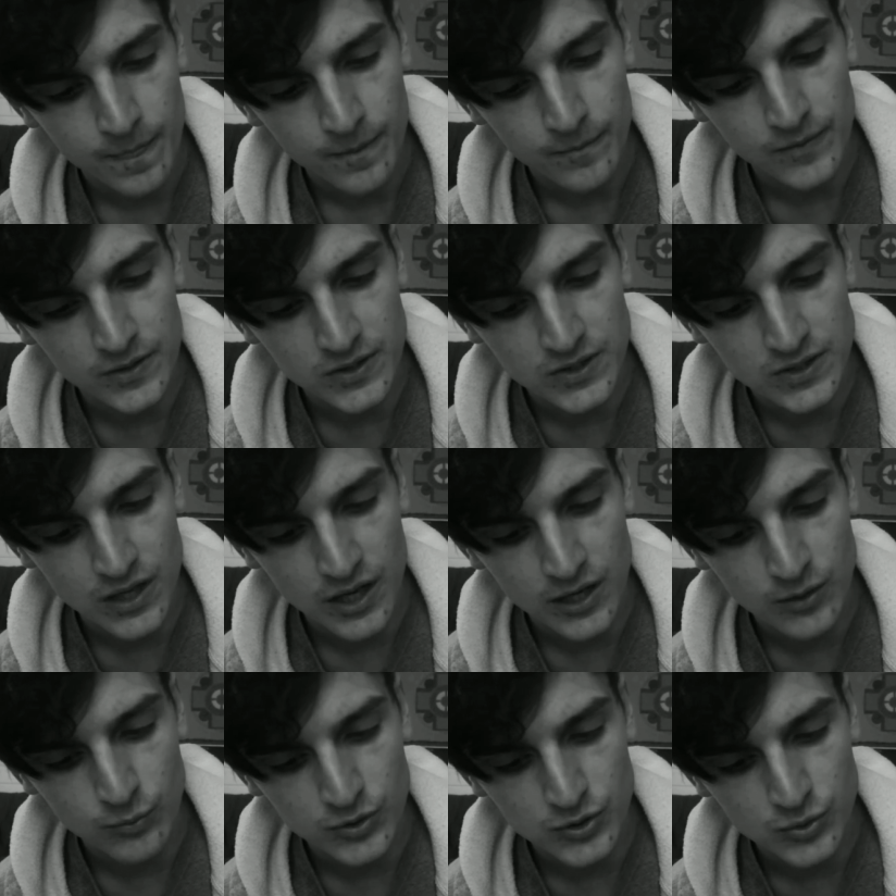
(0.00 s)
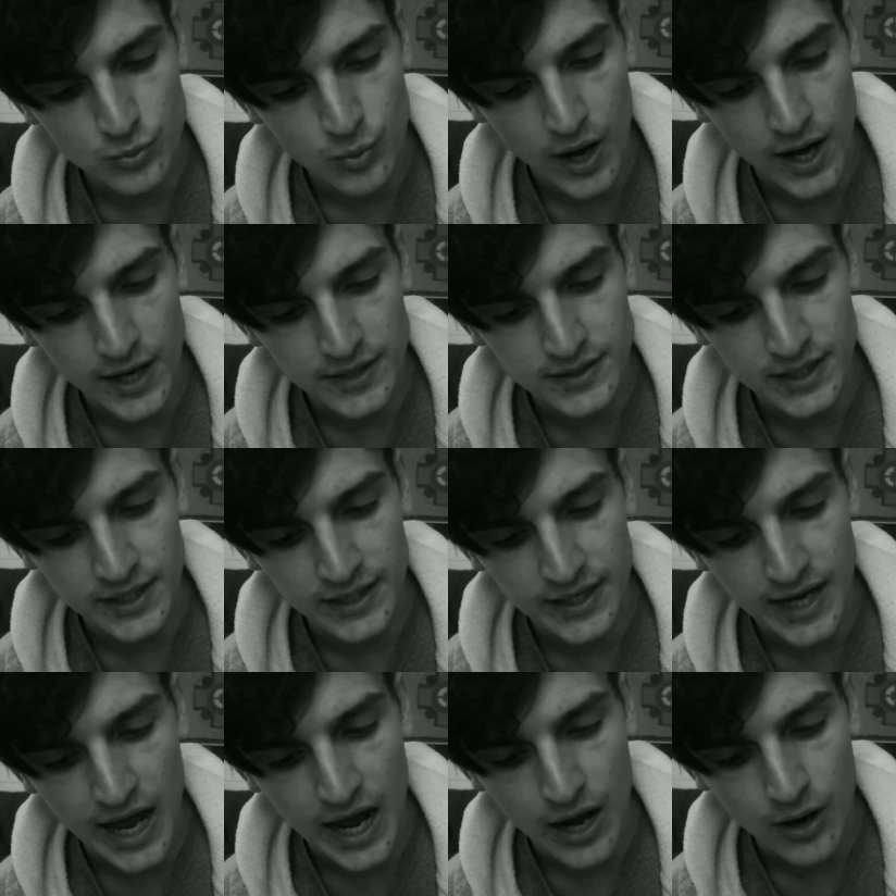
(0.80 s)
The sun was rising
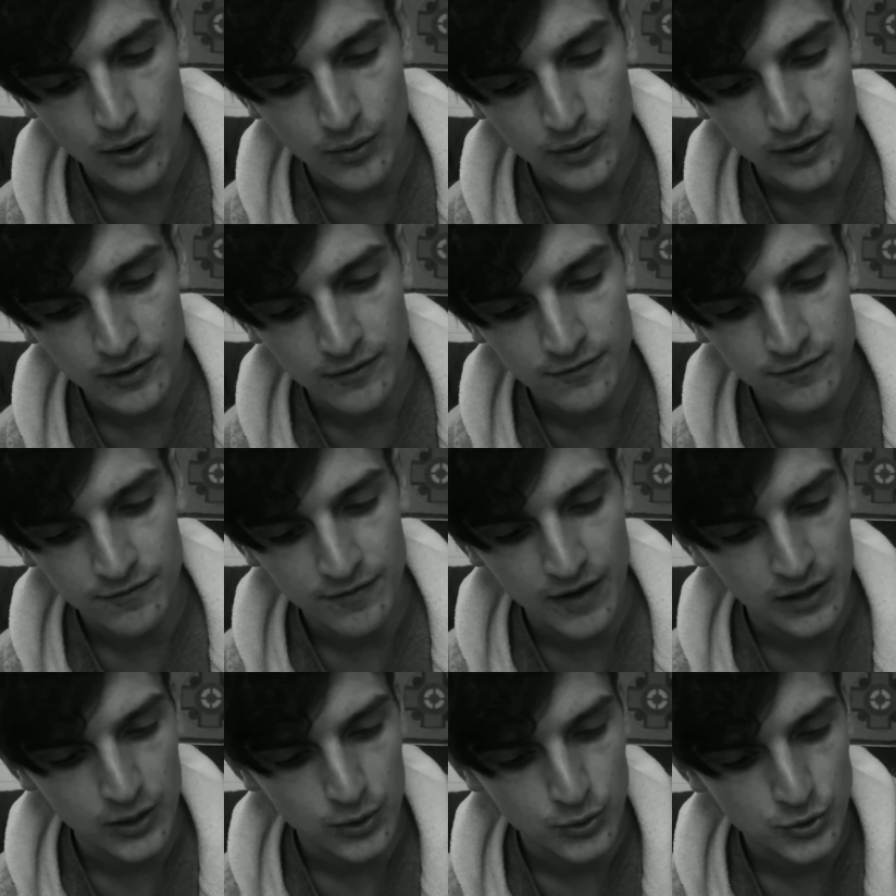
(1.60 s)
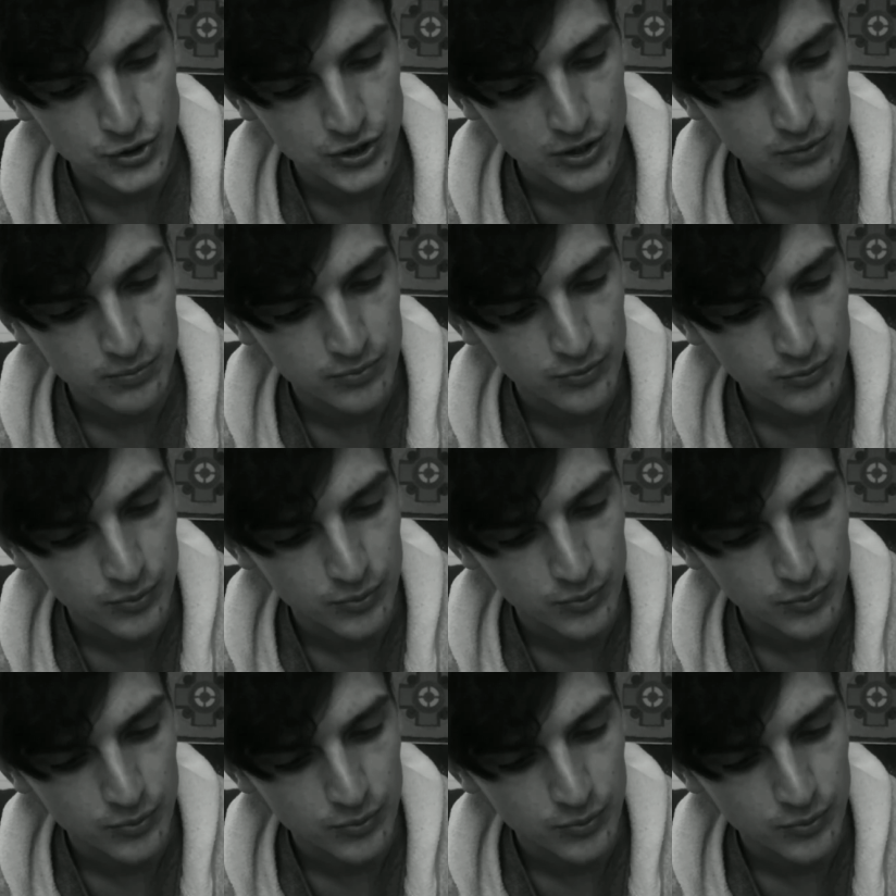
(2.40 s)
now in fellowship